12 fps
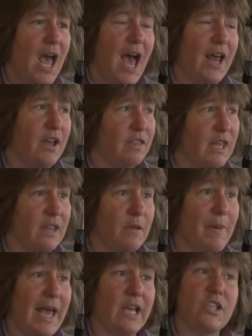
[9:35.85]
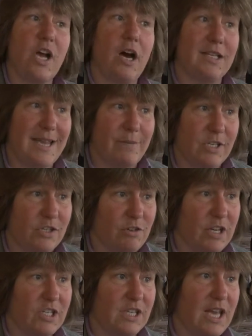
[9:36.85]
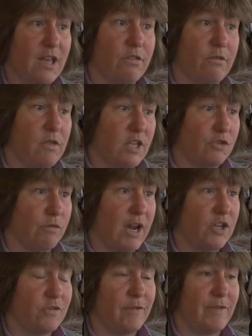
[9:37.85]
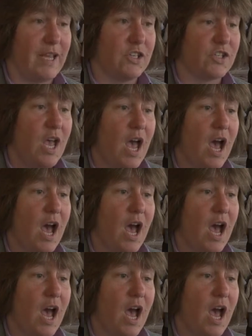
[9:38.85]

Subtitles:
and I think the banks are demonstrating that through this range of events,